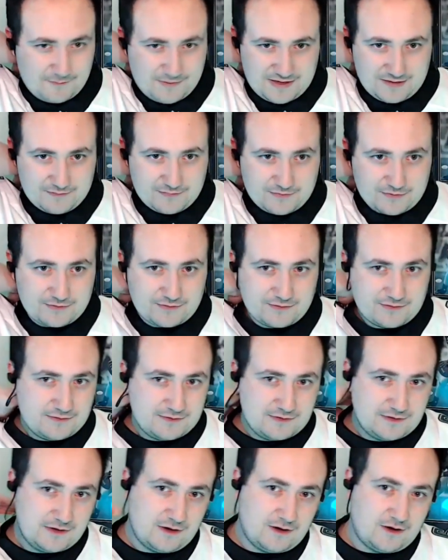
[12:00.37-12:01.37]
people
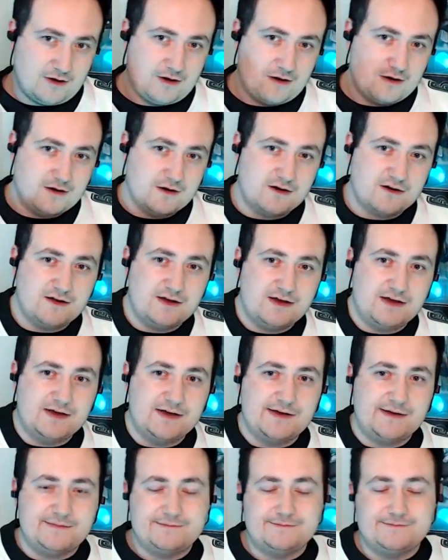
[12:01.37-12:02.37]
are
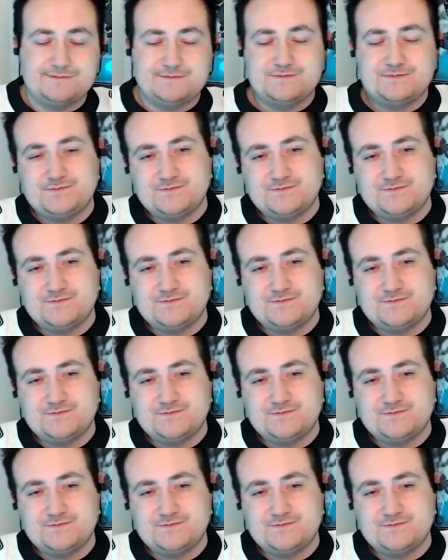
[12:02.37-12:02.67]
um,